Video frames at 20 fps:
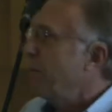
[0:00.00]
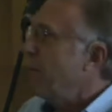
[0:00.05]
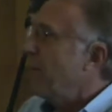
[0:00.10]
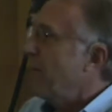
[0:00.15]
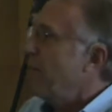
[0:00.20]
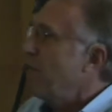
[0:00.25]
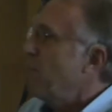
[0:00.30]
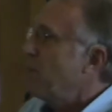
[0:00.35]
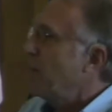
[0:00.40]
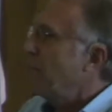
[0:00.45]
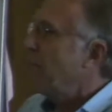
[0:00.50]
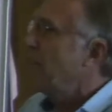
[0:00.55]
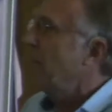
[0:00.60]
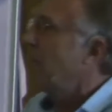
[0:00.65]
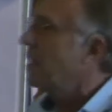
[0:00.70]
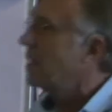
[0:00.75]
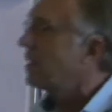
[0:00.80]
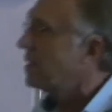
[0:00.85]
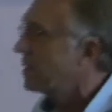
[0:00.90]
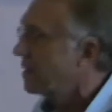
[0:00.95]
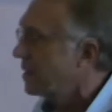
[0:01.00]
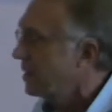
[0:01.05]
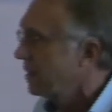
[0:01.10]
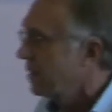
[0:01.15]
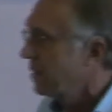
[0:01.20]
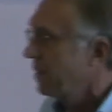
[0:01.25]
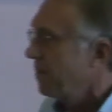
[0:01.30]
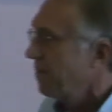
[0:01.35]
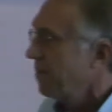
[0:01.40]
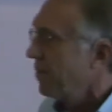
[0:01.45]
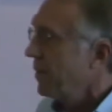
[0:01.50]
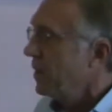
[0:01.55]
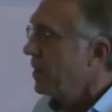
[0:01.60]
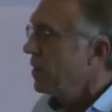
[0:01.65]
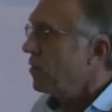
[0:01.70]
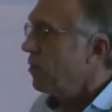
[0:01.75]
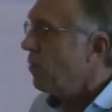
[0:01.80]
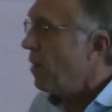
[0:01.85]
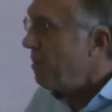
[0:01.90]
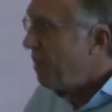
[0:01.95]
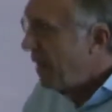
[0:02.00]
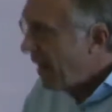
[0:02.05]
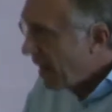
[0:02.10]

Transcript: if you give him what he needs. So we